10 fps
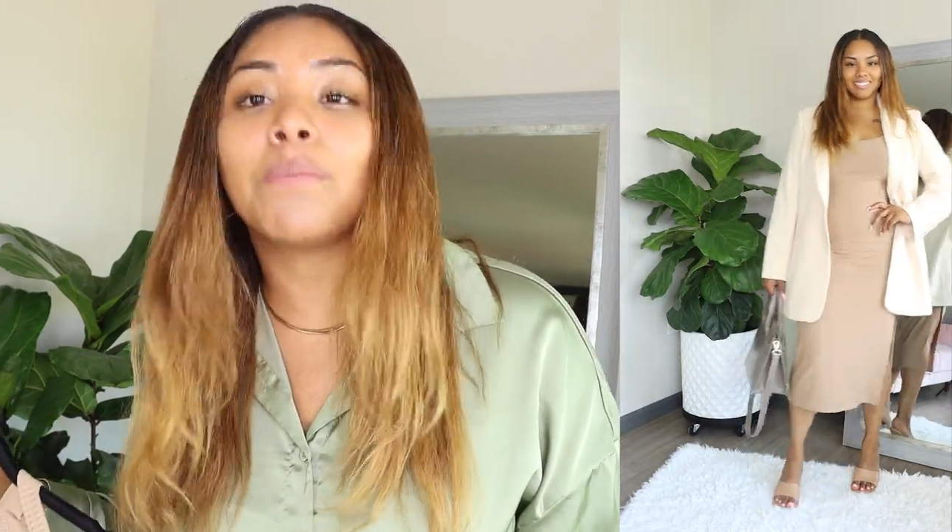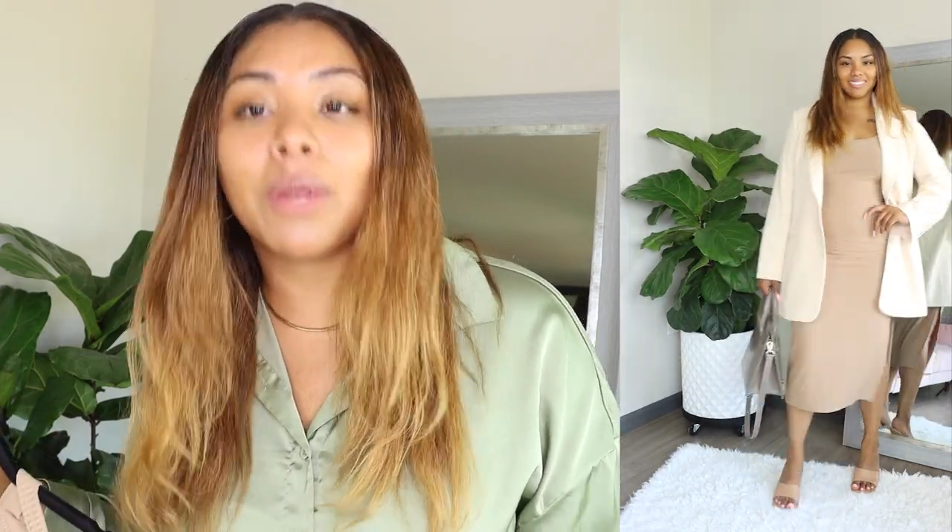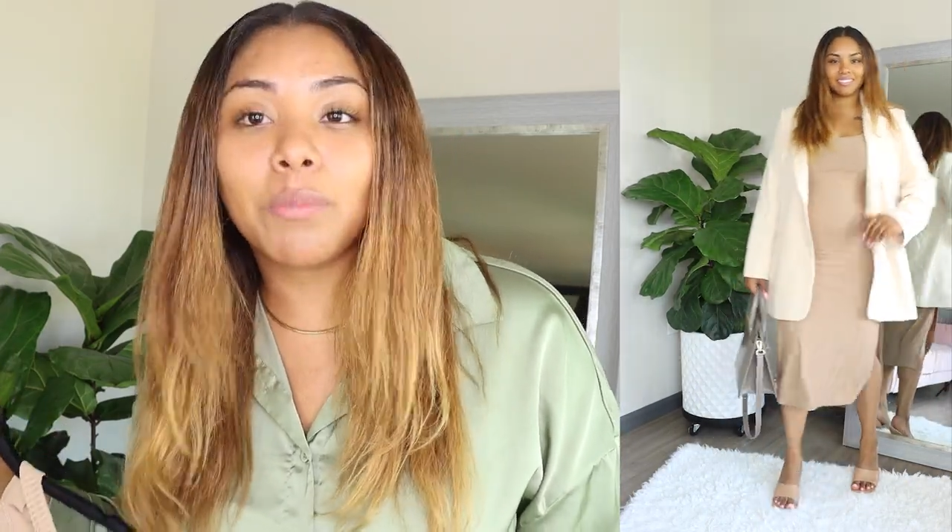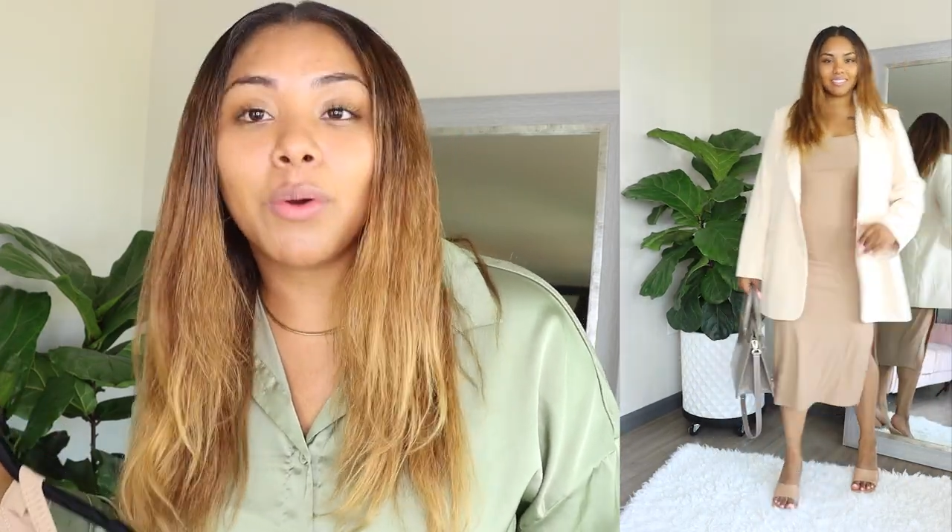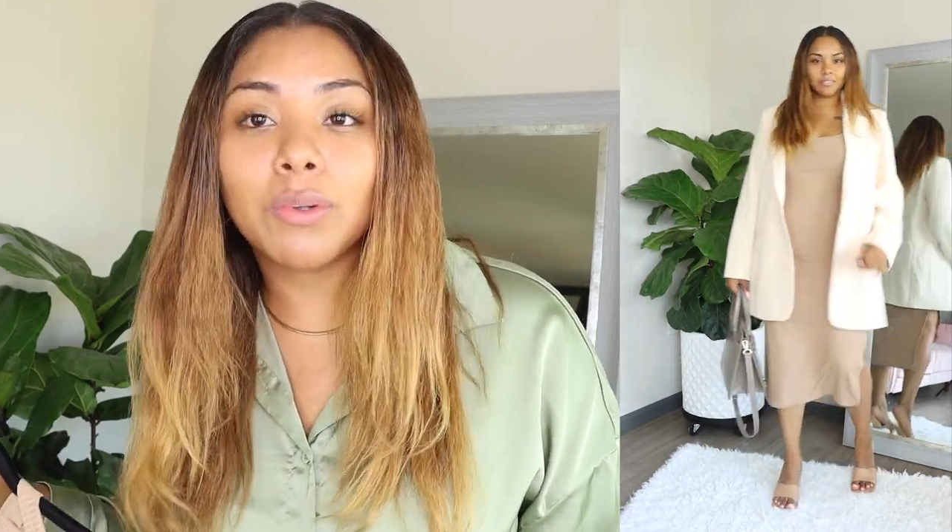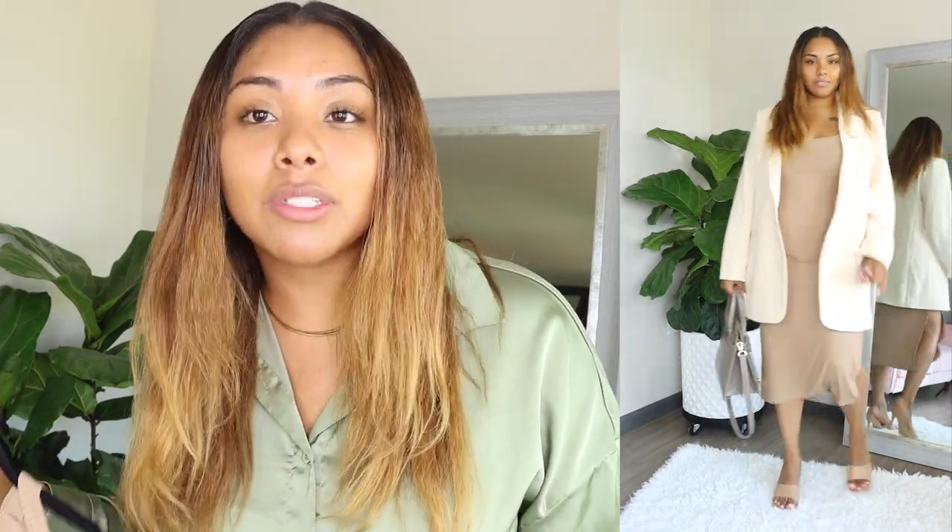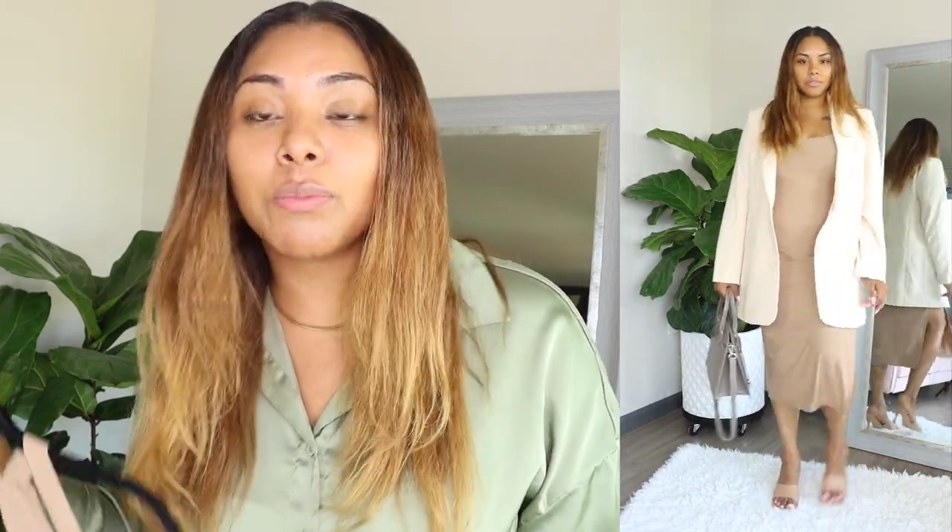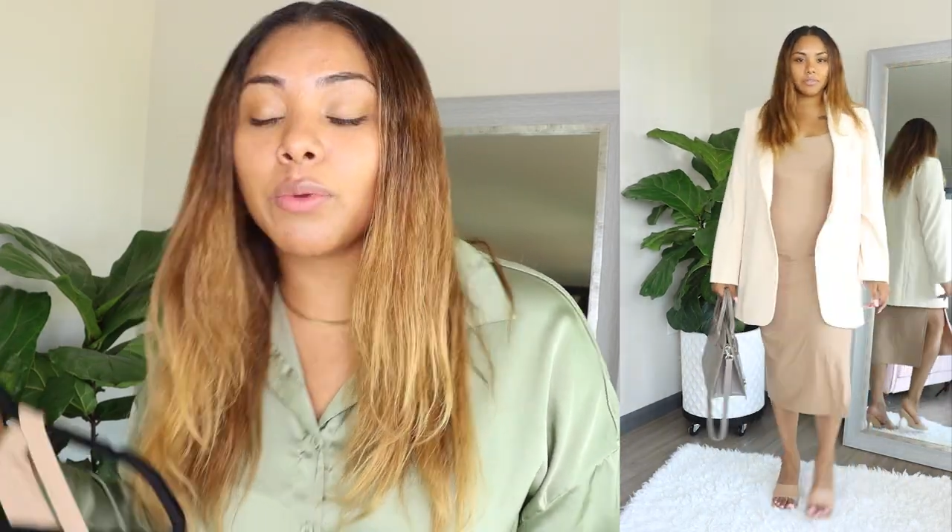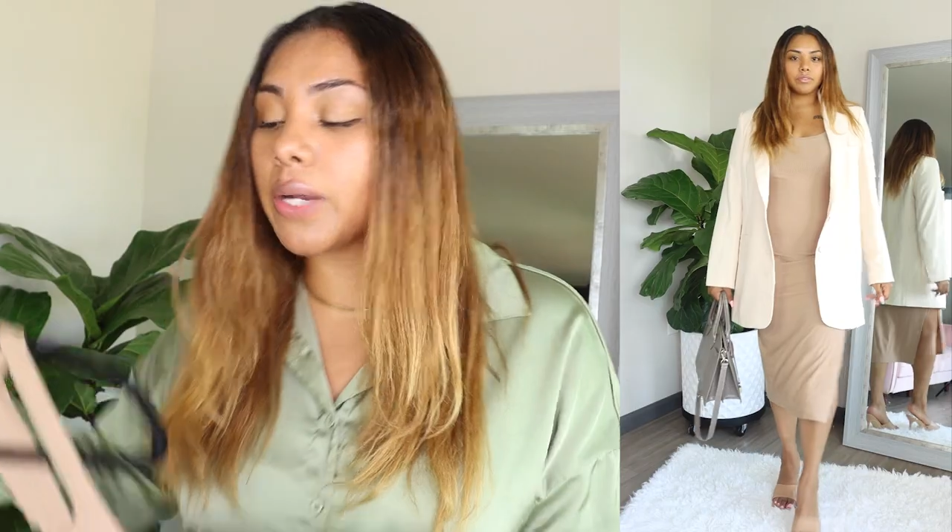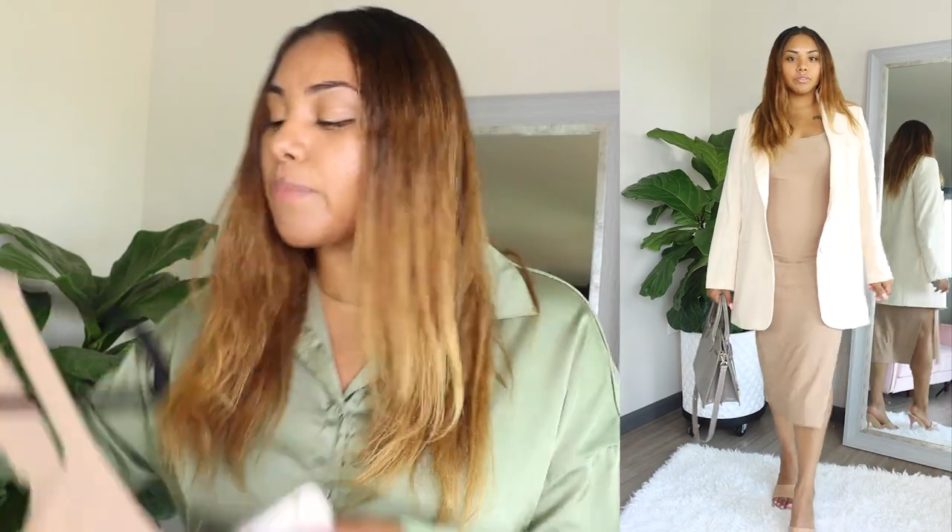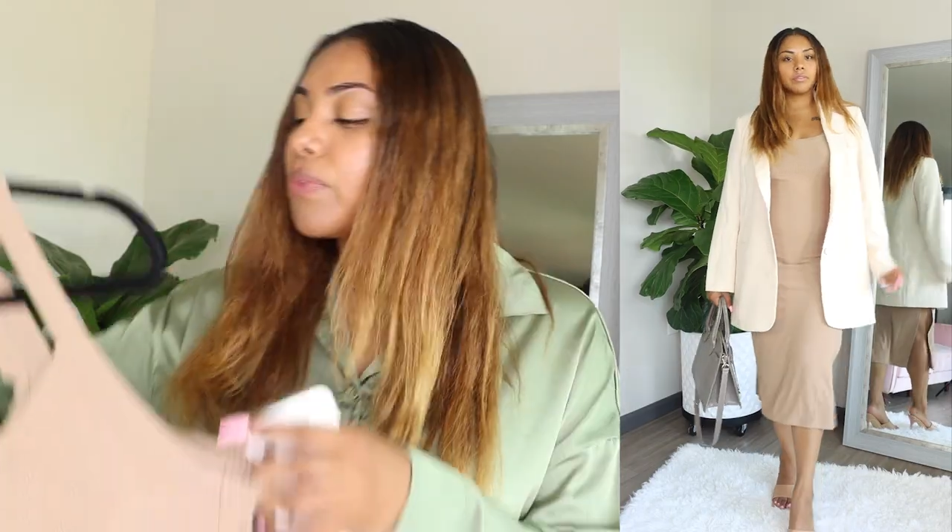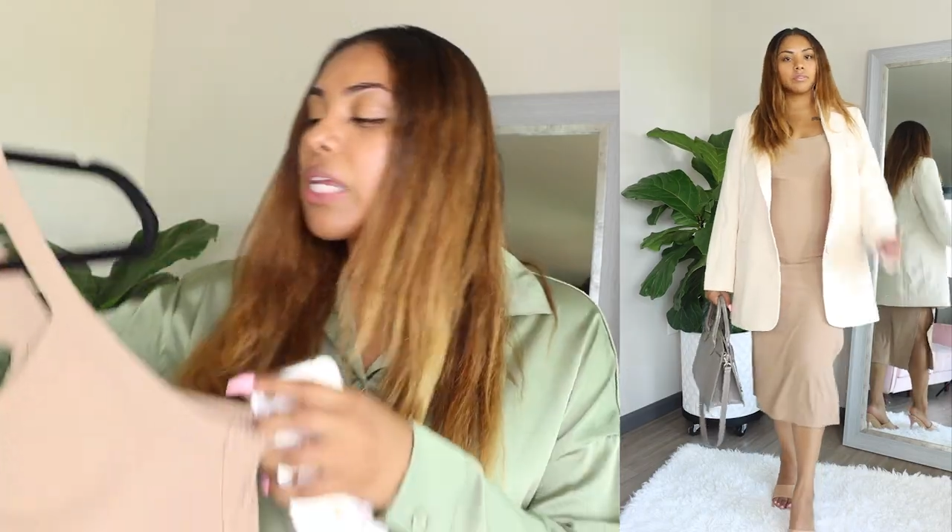But I'm going somewhere.